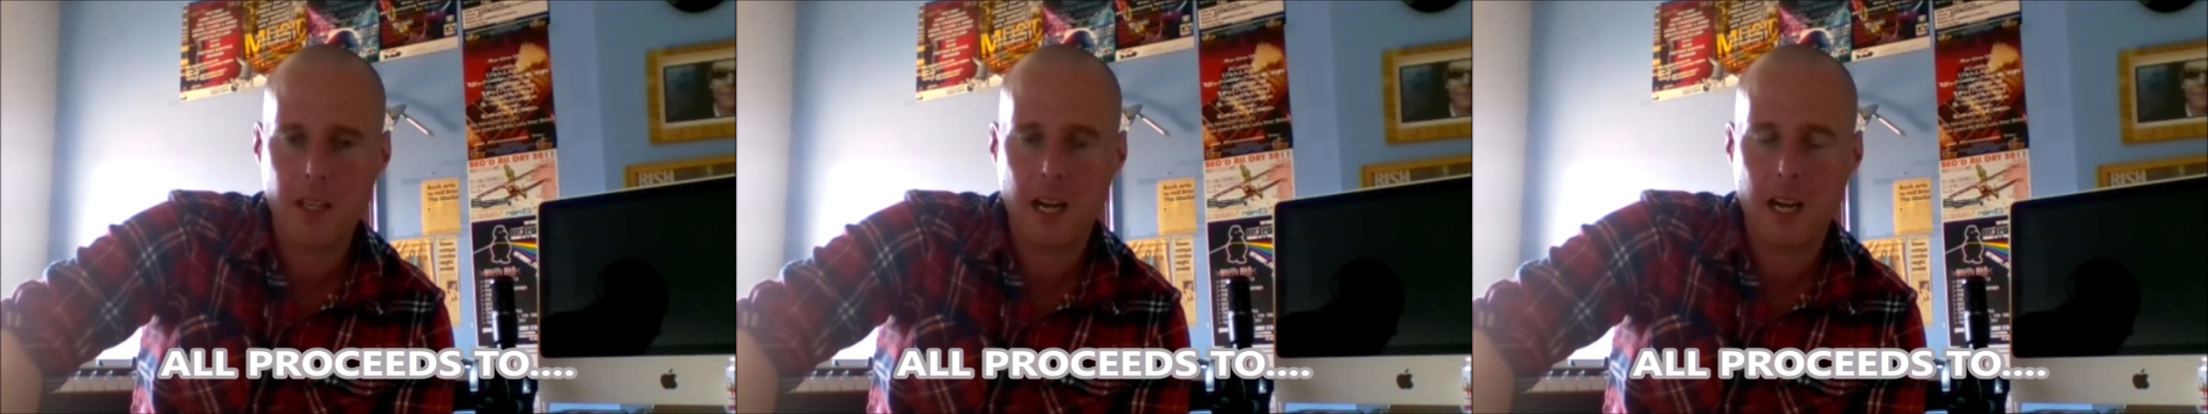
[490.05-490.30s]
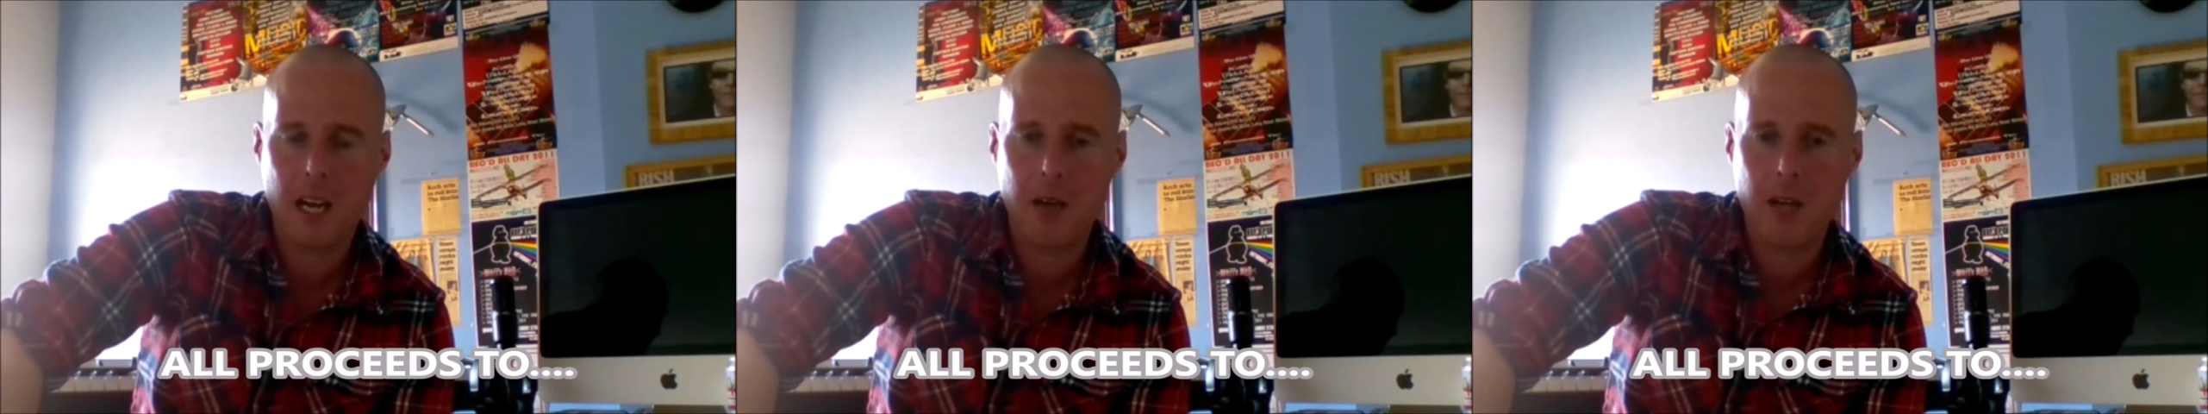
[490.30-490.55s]

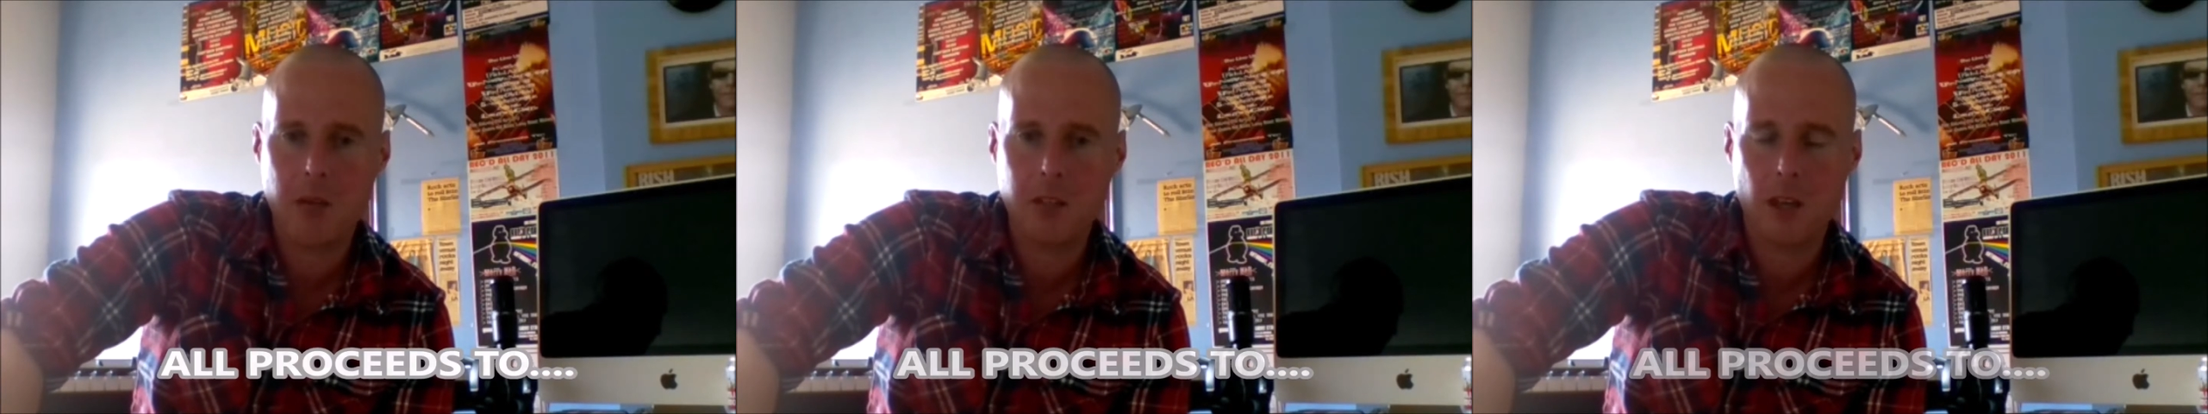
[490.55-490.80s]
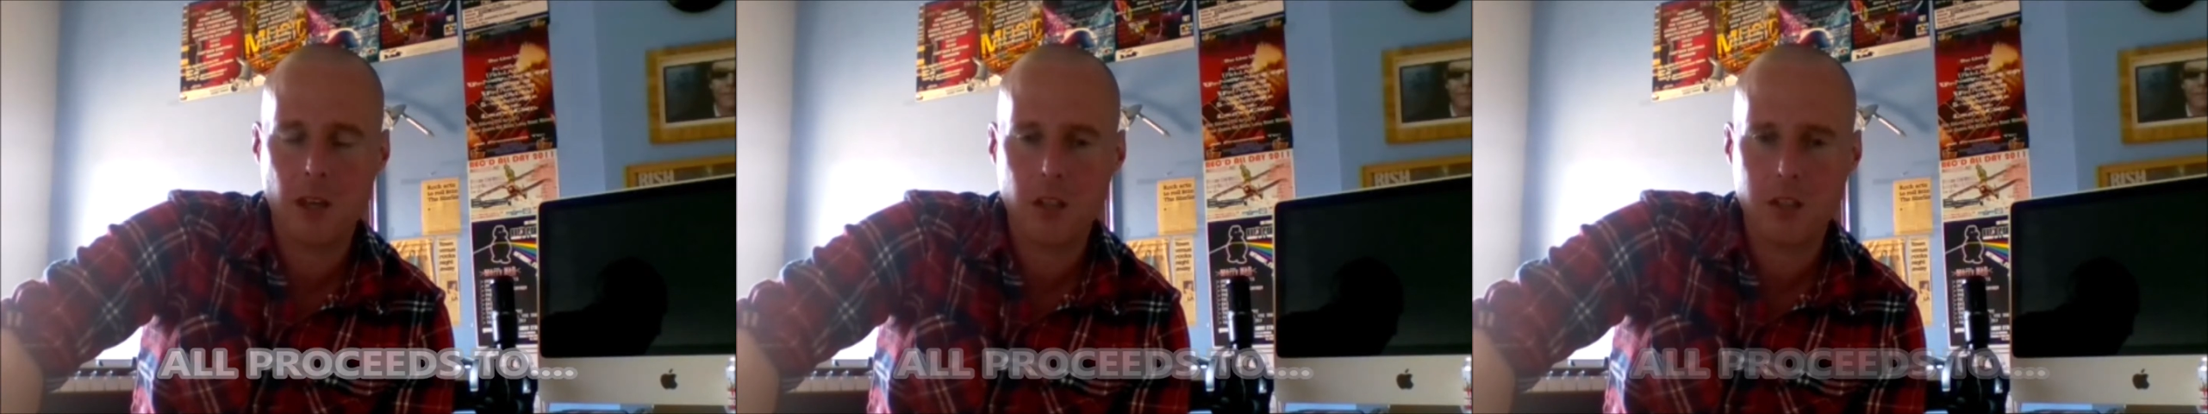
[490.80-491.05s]
how
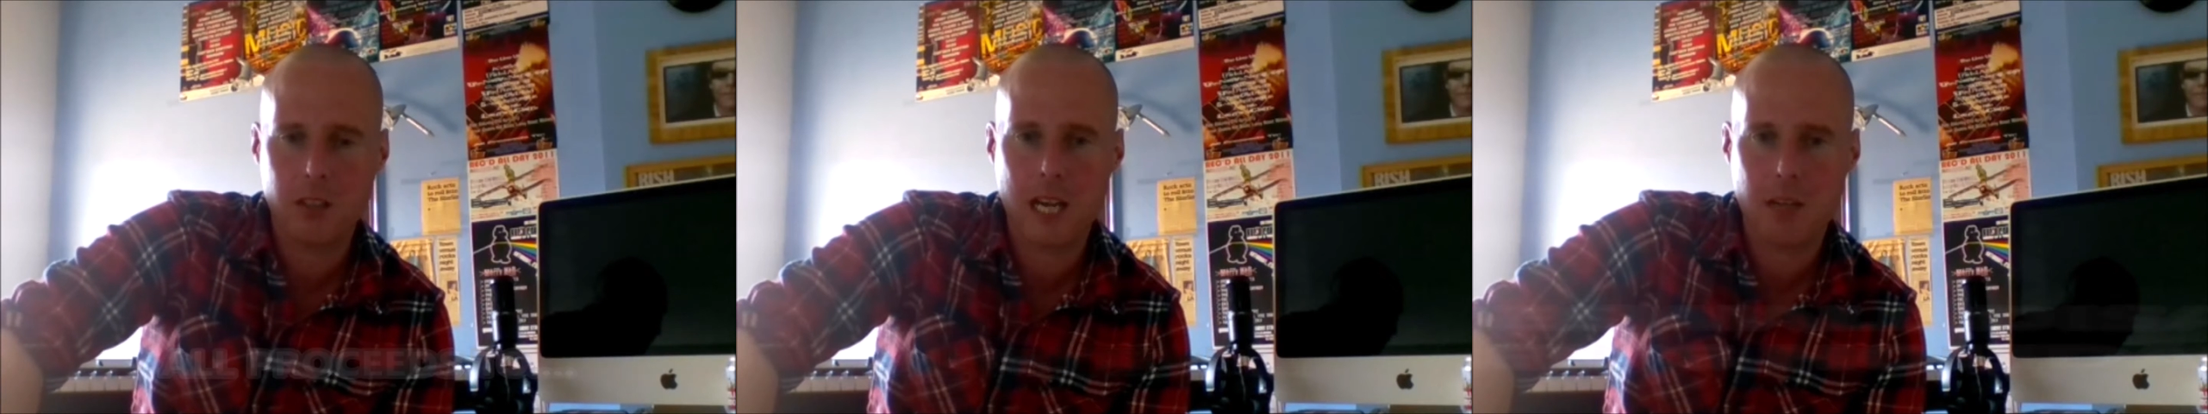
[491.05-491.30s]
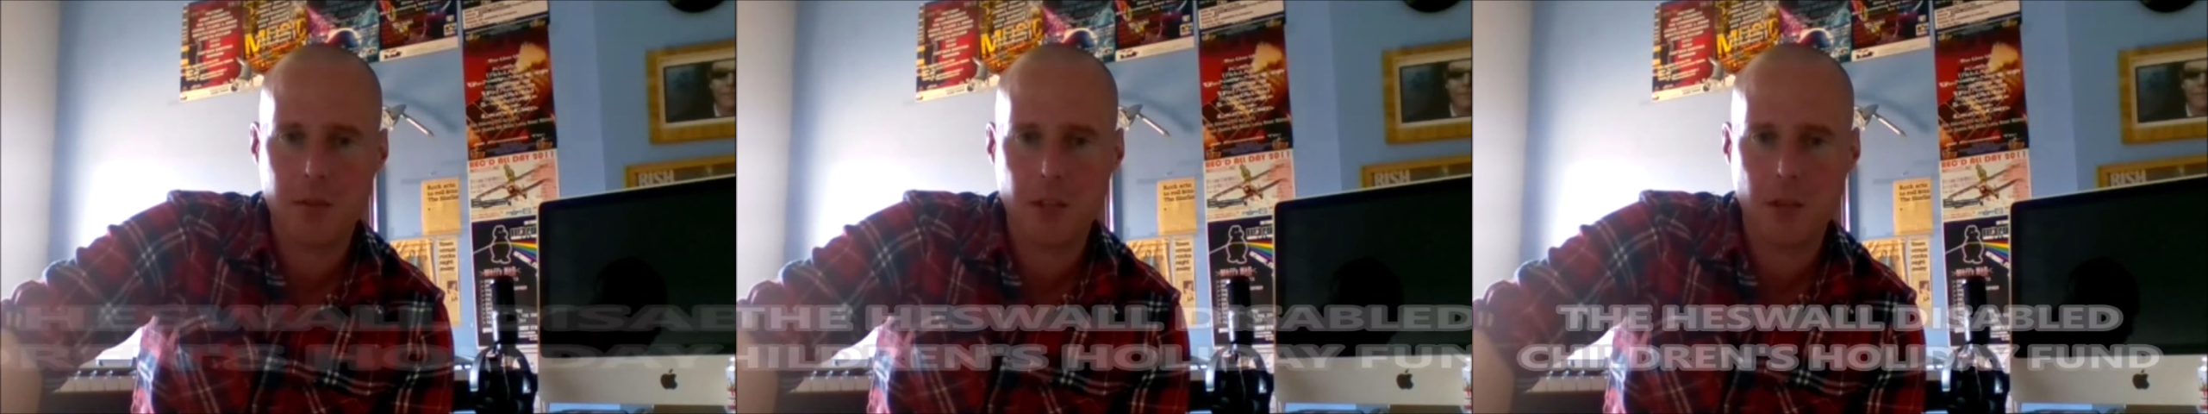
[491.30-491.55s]
did it all start for